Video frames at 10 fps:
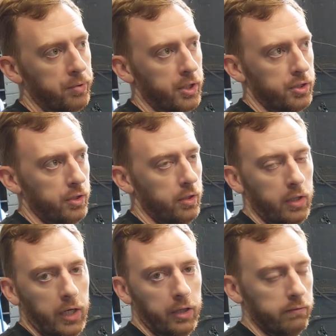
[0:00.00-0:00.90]

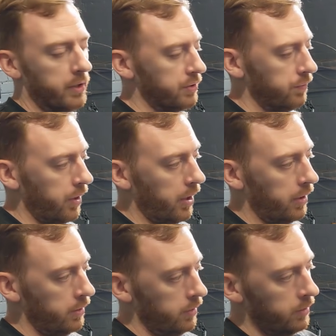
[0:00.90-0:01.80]
pressure at the
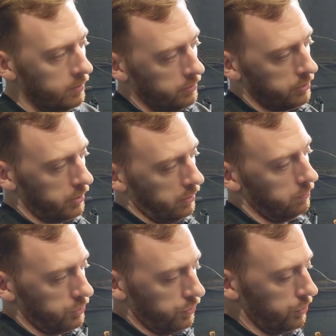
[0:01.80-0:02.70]
reservoir. So
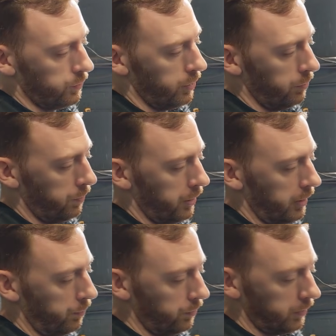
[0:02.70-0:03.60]
then as soon as we open a
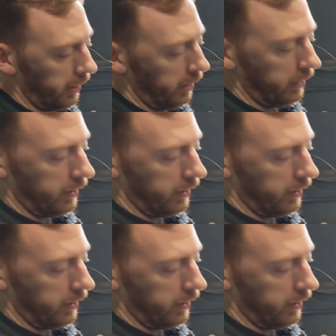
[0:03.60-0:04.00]
nipple, we're getting a